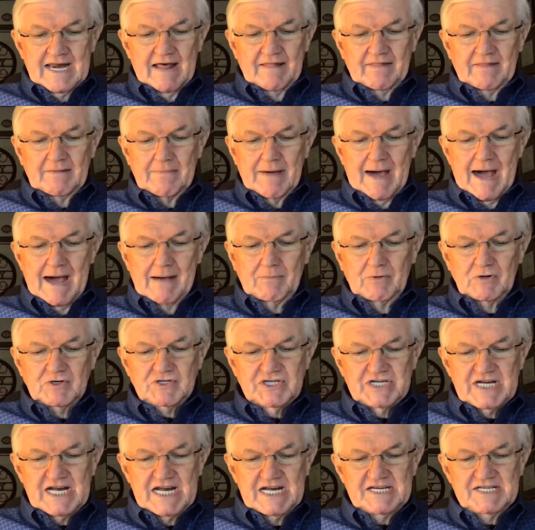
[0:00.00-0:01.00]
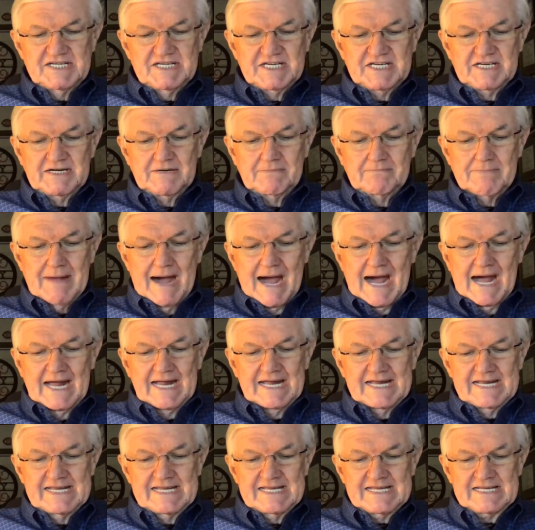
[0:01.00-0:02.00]
Now the Bible says here,
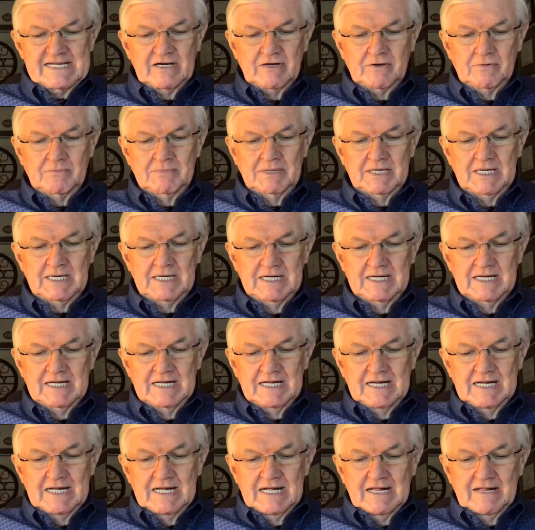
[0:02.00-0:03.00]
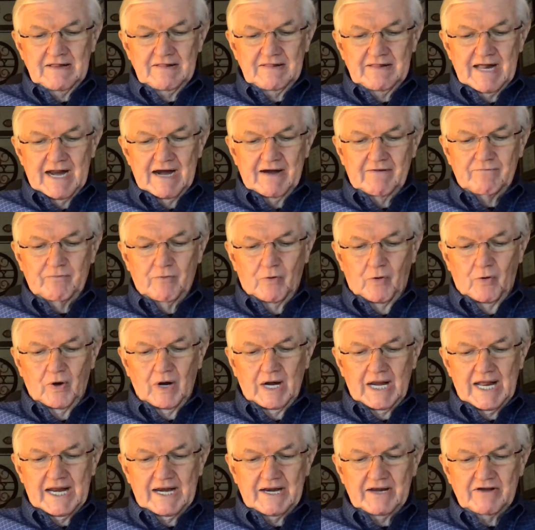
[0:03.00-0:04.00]
by Him,
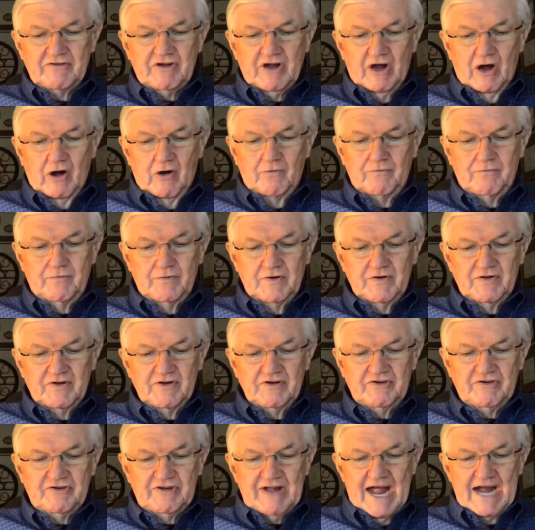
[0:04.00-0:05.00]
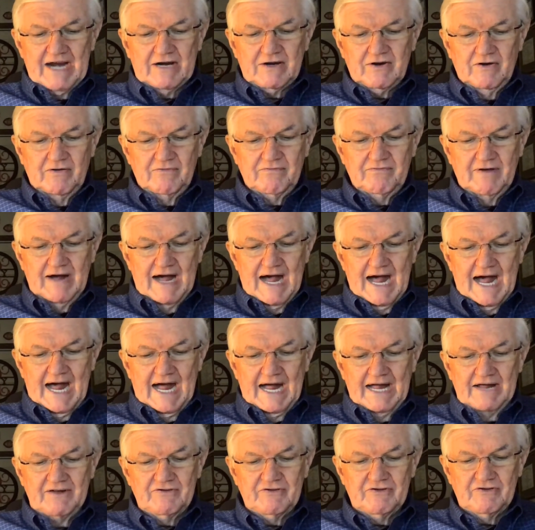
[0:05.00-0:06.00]
therefore let us offer the
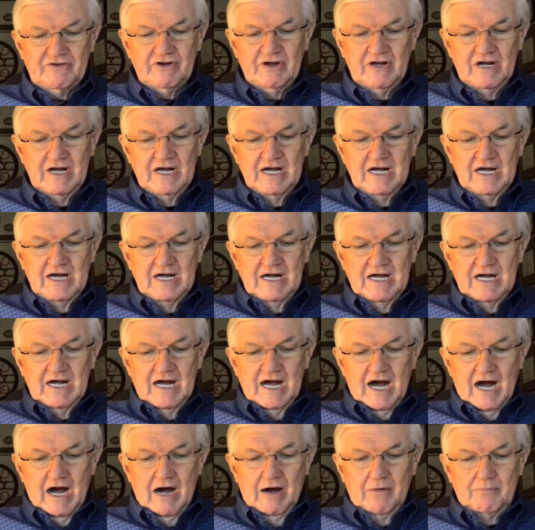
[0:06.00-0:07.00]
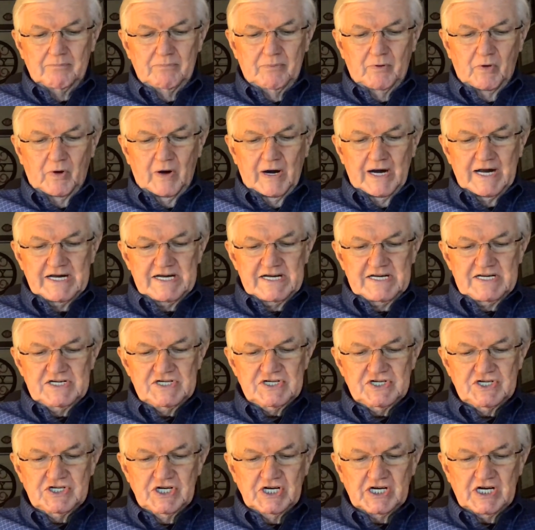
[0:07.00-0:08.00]
sacrifice of
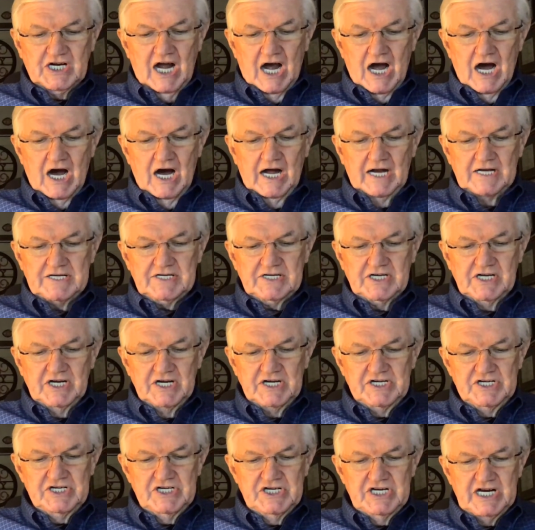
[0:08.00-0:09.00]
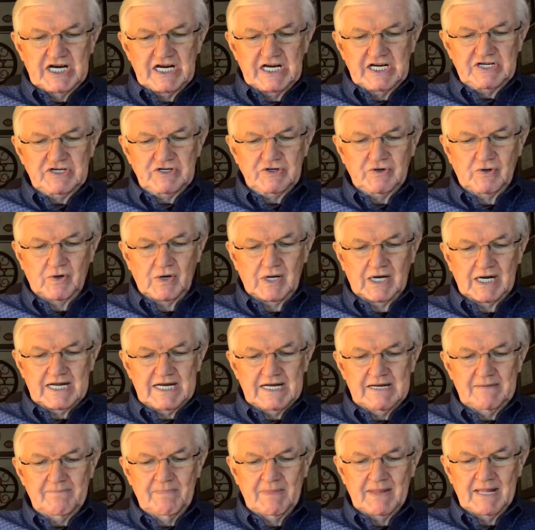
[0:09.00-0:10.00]
praise to God
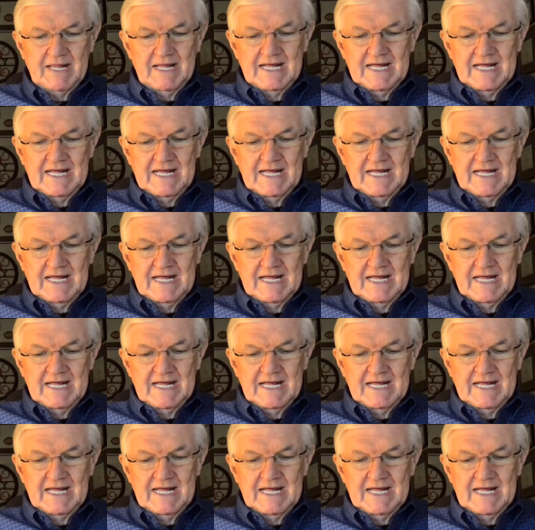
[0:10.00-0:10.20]
continually,